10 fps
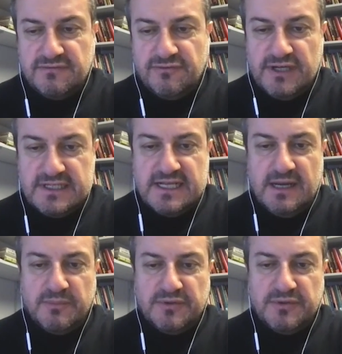For
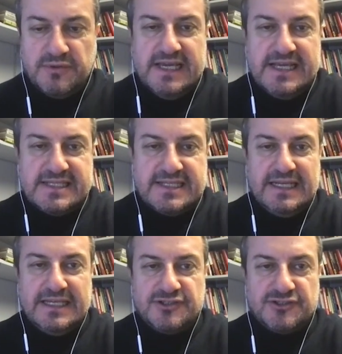example, the
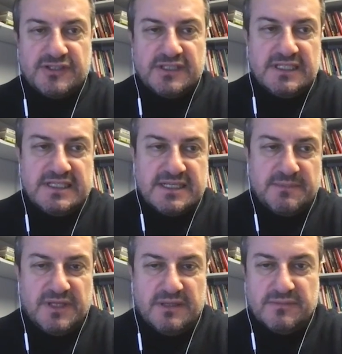escalation in
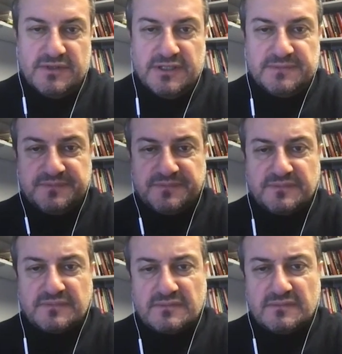September
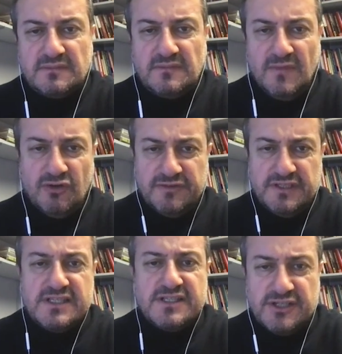of
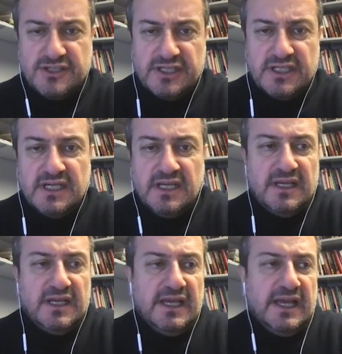this year
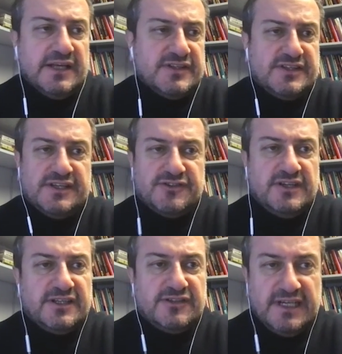has essentially
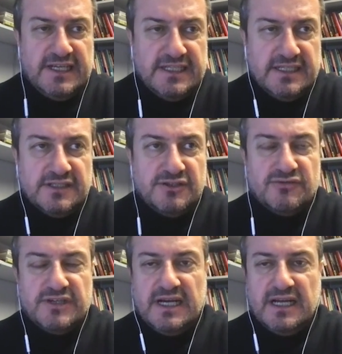created a new
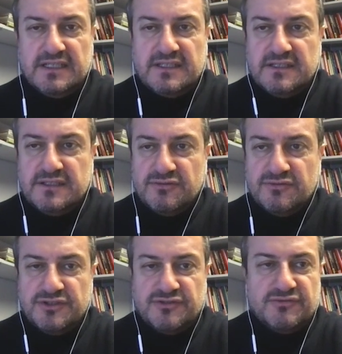reality, a new
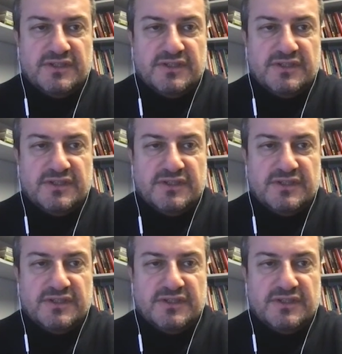issue.